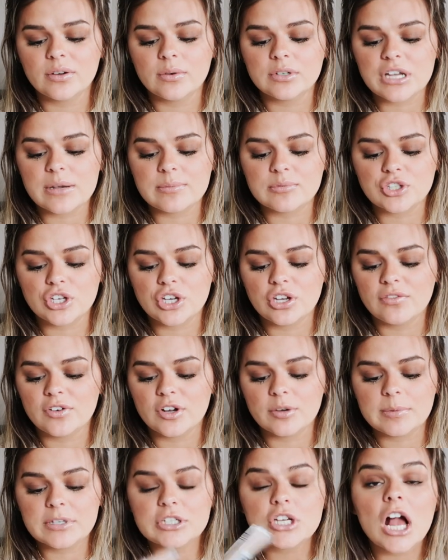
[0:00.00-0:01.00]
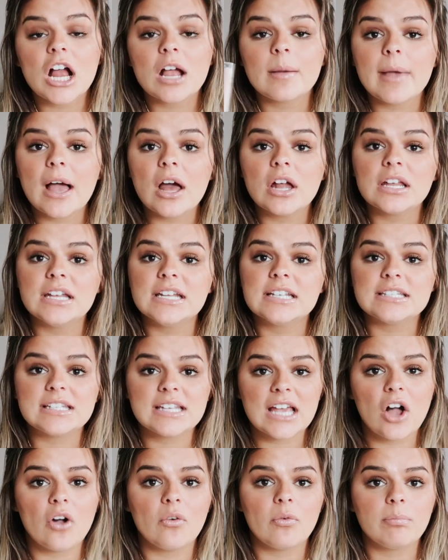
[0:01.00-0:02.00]
which I'm sure you've heard me talk about. It is
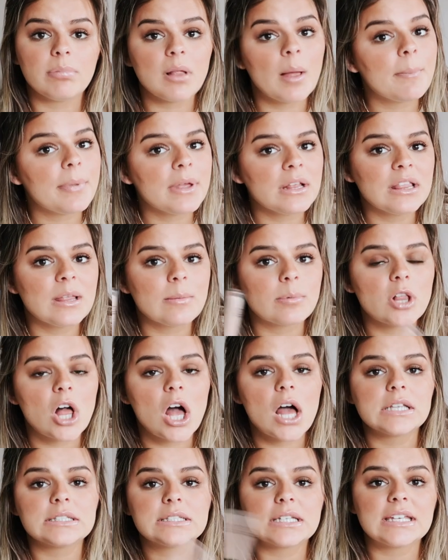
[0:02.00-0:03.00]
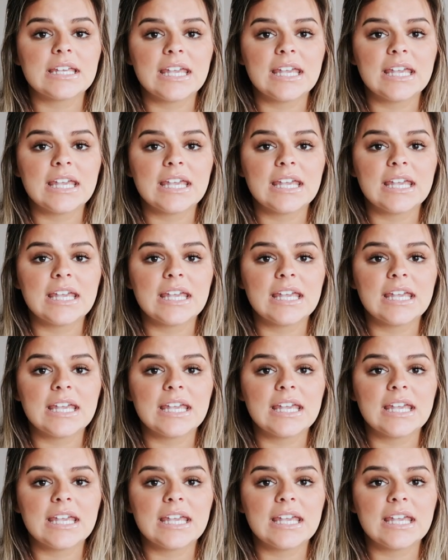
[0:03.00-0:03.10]
the e.l.f. Plumping Lip Gloss.